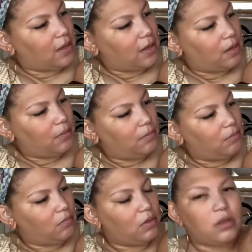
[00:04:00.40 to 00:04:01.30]

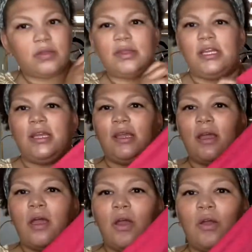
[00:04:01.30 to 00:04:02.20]
the
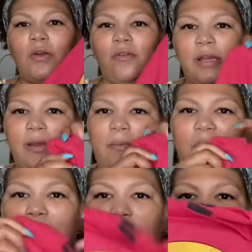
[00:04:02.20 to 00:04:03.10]
green
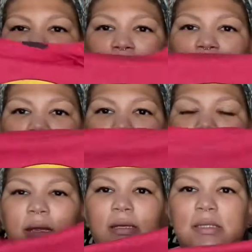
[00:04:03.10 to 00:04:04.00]
paper bag
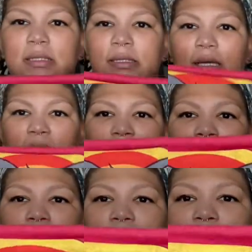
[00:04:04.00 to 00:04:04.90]
pants.
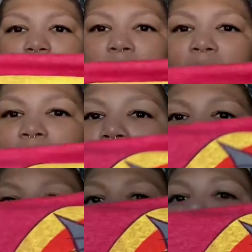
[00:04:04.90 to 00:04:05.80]
Is this
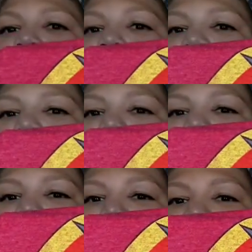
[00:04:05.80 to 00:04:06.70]
again?
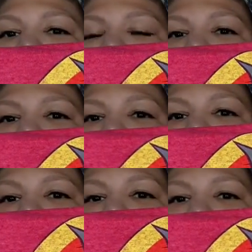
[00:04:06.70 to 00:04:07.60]
That's so
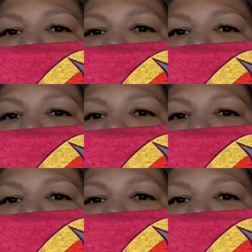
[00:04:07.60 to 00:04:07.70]
cute.